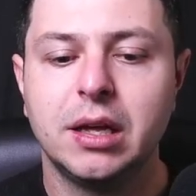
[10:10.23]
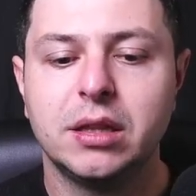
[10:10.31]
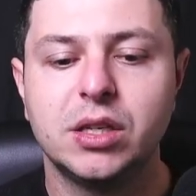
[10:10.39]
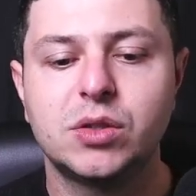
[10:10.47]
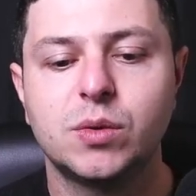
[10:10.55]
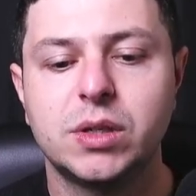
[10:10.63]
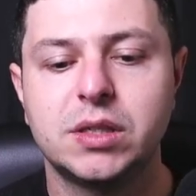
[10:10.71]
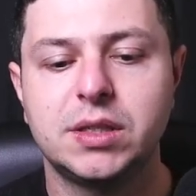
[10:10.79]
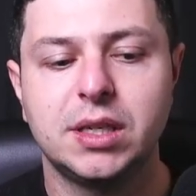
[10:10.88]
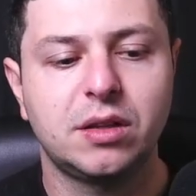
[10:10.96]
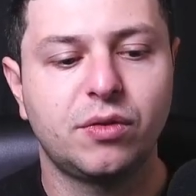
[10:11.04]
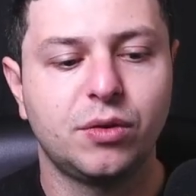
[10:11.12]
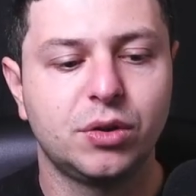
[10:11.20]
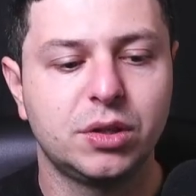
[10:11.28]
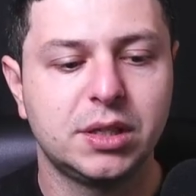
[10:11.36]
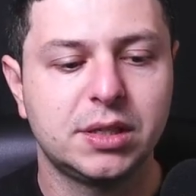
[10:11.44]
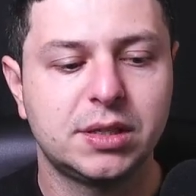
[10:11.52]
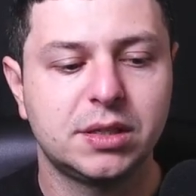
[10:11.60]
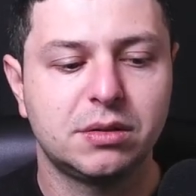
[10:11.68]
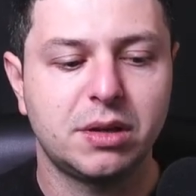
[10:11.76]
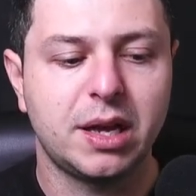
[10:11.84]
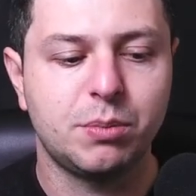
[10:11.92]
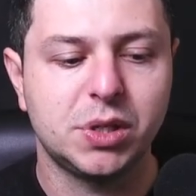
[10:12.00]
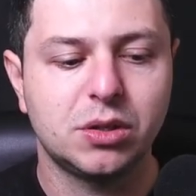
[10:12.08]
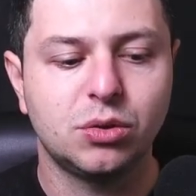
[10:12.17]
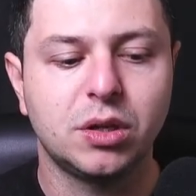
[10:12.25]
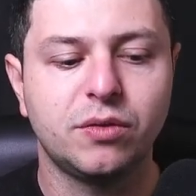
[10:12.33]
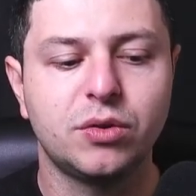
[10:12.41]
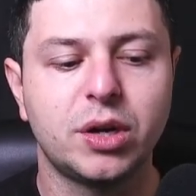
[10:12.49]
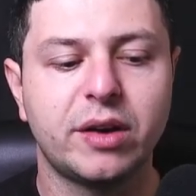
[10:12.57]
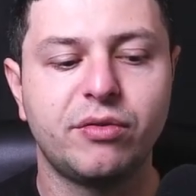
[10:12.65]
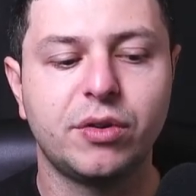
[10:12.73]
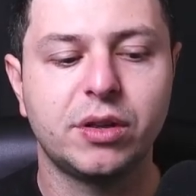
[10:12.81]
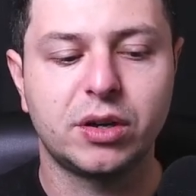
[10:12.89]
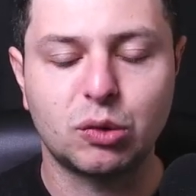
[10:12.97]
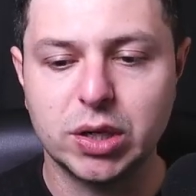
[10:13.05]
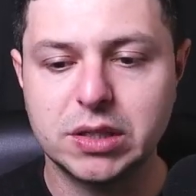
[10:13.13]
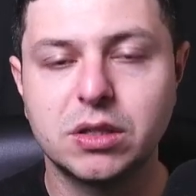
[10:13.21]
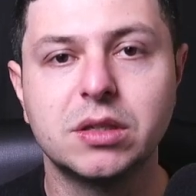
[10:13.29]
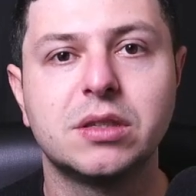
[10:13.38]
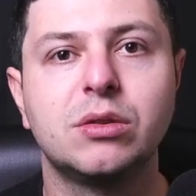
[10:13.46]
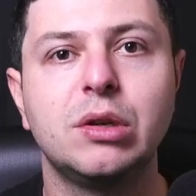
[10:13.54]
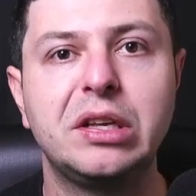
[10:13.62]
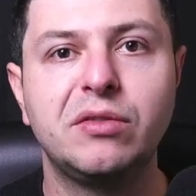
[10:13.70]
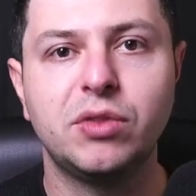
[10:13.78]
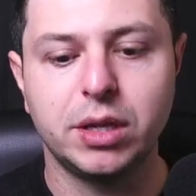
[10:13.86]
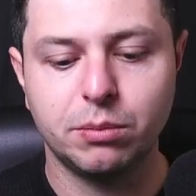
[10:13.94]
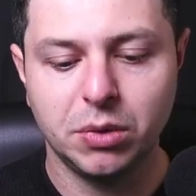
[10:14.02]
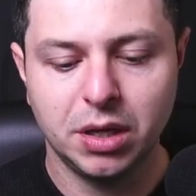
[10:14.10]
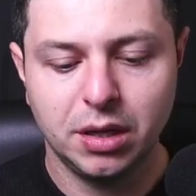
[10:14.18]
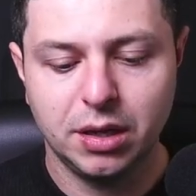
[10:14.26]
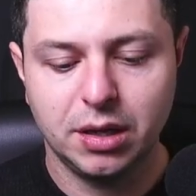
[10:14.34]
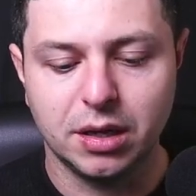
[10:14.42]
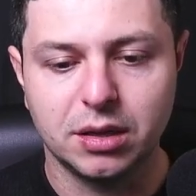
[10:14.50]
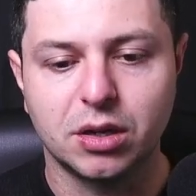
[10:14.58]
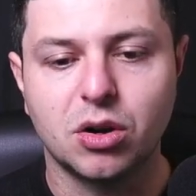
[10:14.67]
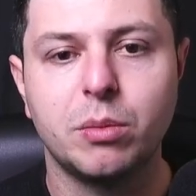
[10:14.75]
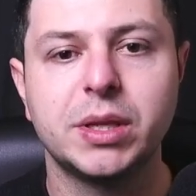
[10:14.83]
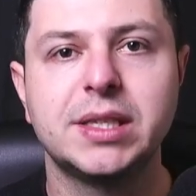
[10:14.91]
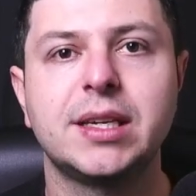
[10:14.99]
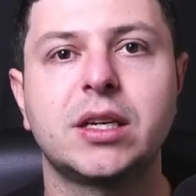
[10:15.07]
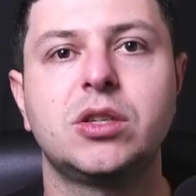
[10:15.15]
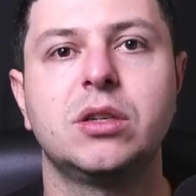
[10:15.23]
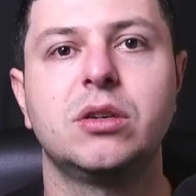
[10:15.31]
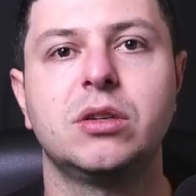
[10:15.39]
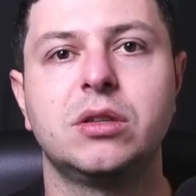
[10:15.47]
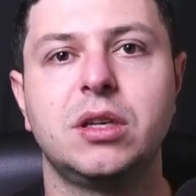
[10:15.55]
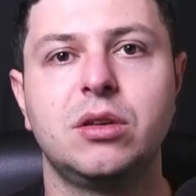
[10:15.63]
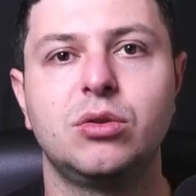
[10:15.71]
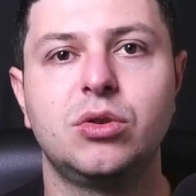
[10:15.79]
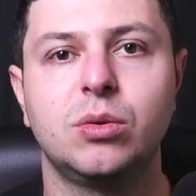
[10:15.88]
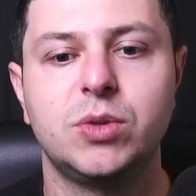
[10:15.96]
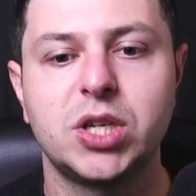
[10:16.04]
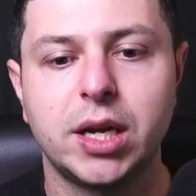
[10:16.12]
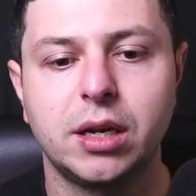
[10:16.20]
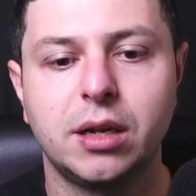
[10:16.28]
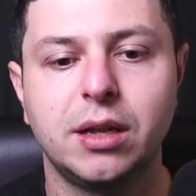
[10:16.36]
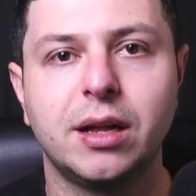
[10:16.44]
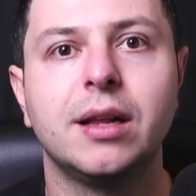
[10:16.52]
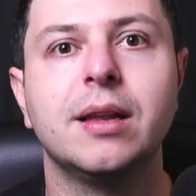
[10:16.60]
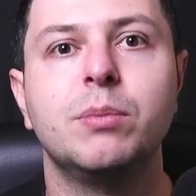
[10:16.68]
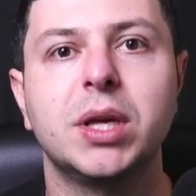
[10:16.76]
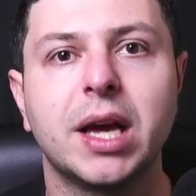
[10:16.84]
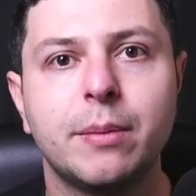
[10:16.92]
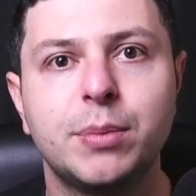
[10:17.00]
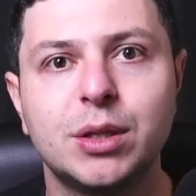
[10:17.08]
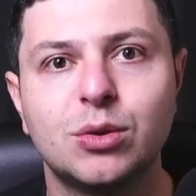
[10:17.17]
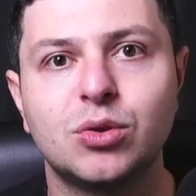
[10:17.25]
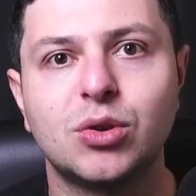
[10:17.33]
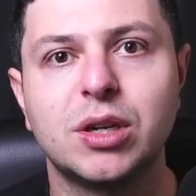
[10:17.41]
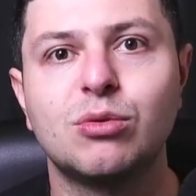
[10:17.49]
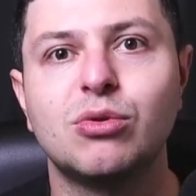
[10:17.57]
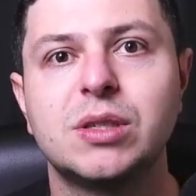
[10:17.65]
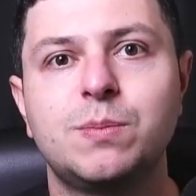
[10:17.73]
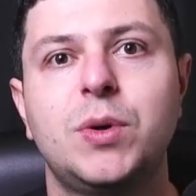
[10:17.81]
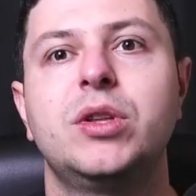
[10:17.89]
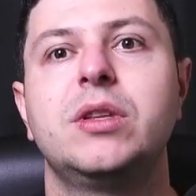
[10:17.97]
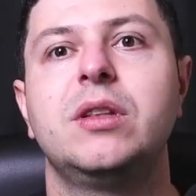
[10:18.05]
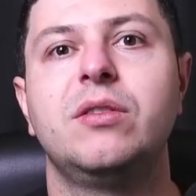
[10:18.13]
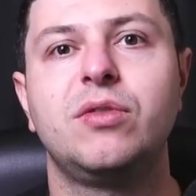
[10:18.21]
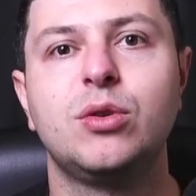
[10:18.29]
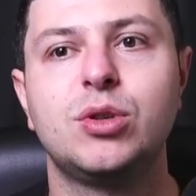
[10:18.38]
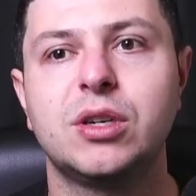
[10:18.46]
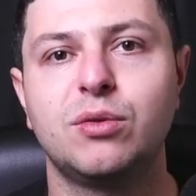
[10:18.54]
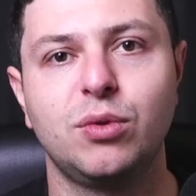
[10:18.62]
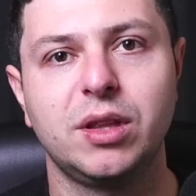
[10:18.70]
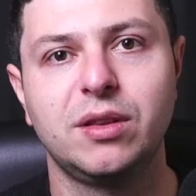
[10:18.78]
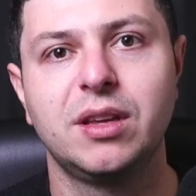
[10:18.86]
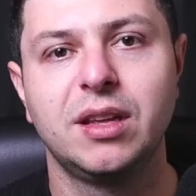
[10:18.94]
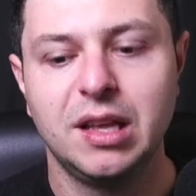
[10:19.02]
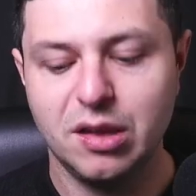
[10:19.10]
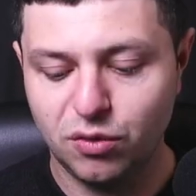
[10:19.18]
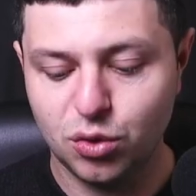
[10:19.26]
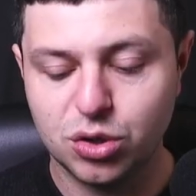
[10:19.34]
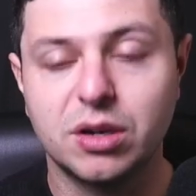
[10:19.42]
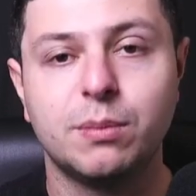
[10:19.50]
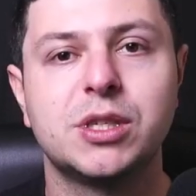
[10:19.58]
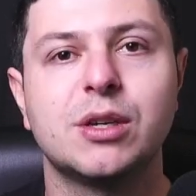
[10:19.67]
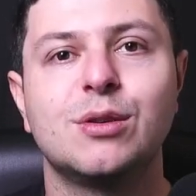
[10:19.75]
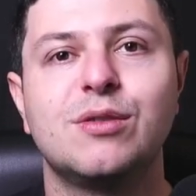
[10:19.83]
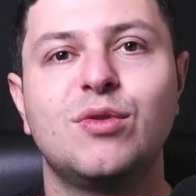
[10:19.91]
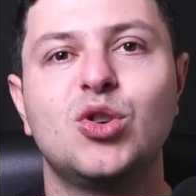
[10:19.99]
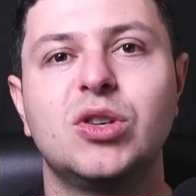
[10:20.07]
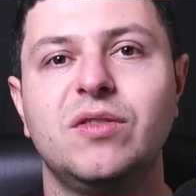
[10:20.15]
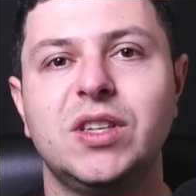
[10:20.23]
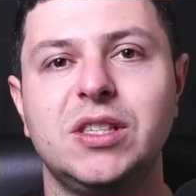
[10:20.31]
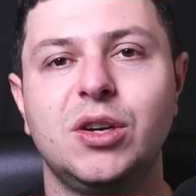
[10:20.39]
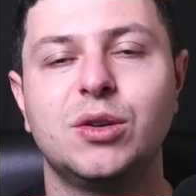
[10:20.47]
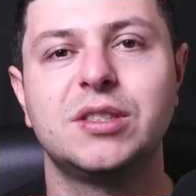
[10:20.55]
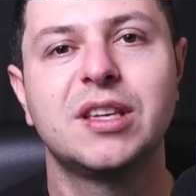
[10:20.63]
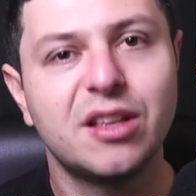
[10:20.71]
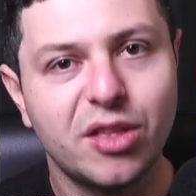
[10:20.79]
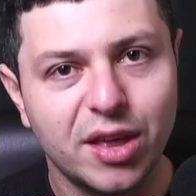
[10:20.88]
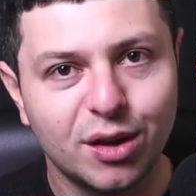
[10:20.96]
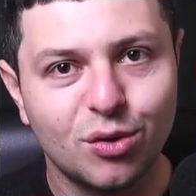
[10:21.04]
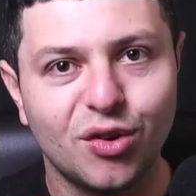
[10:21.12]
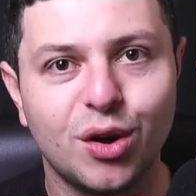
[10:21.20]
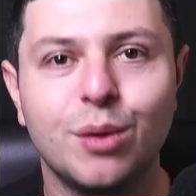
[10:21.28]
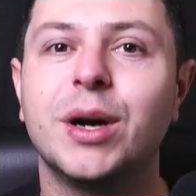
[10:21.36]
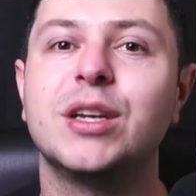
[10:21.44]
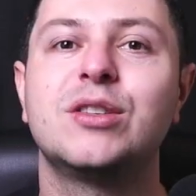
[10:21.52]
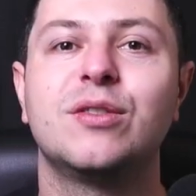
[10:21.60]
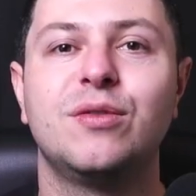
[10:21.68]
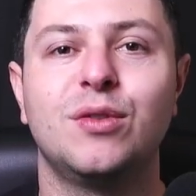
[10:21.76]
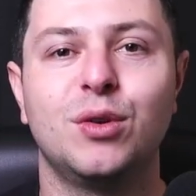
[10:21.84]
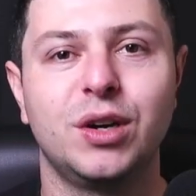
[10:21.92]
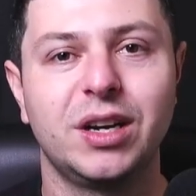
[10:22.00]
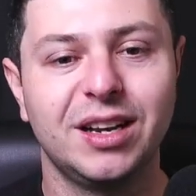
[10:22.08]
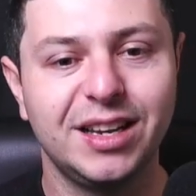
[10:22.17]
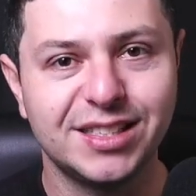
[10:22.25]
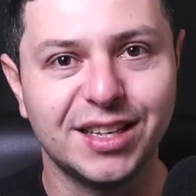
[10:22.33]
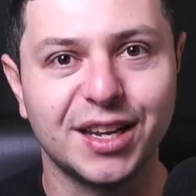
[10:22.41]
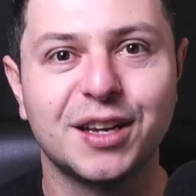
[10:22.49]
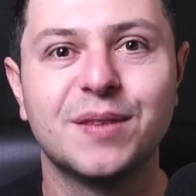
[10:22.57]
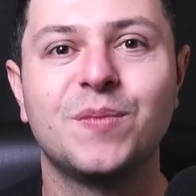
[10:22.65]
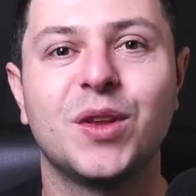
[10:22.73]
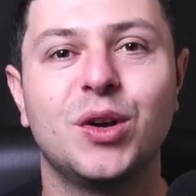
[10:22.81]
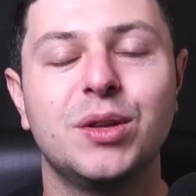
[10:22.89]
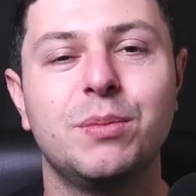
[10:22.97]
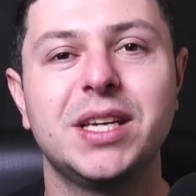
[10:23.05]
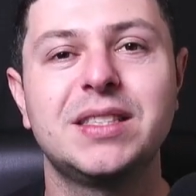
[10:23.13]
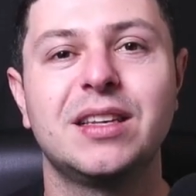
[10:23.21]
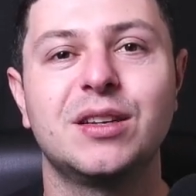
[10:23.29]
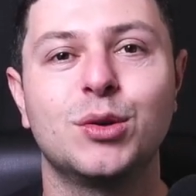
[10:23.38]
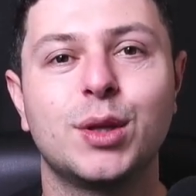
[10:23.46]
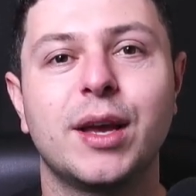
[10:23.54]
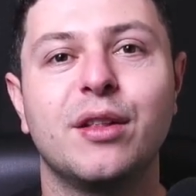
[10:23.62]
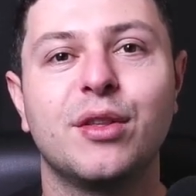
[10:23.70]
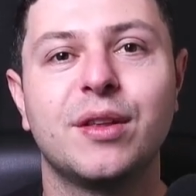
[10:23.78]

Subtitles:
This was it for this episode. If you have further questions, do leave them in the comment section on the YouTube channel. I'll be happy to try to respond in the future with future episodes, future videos. Thank you very much for listening. All the best and good health.